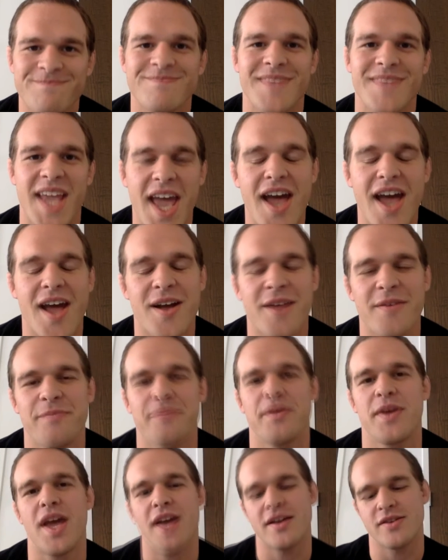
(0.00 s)

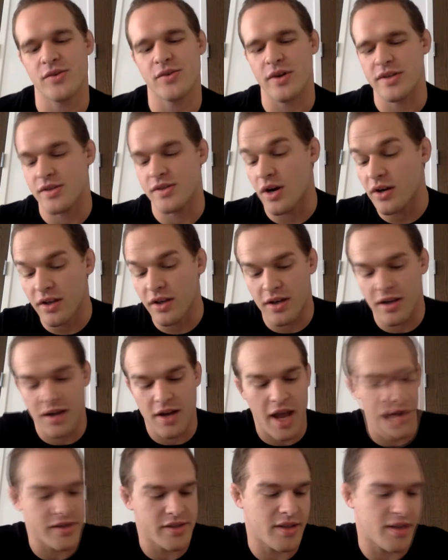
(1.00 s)
Yeah. So I started it
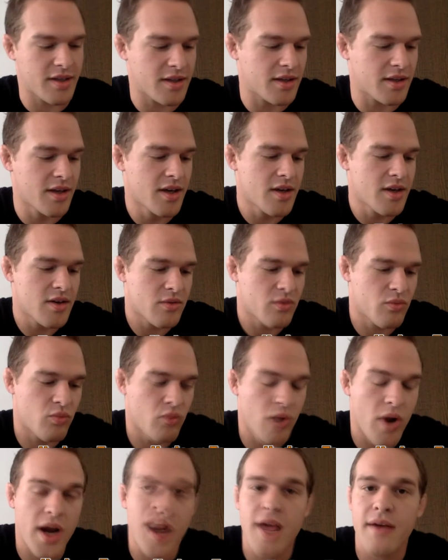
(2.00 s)
actually
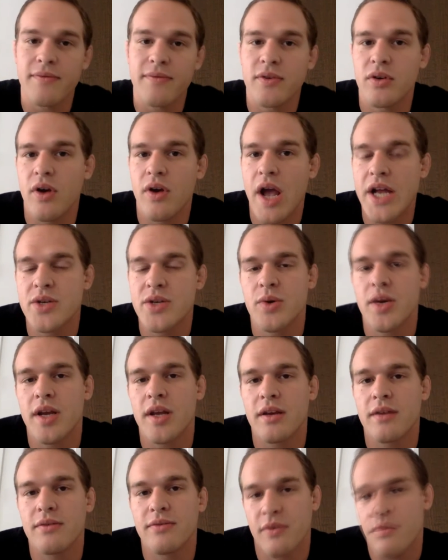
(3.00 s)
right after
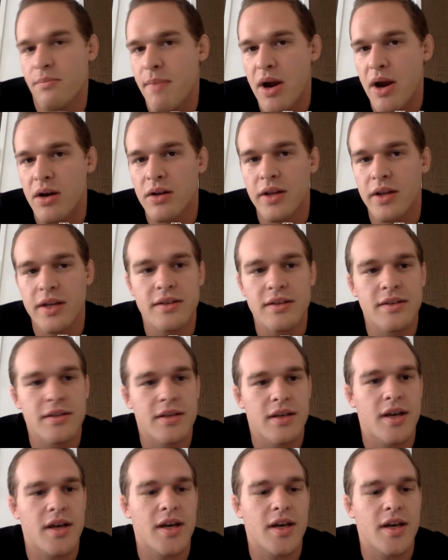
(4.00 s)
graduating from Maryland.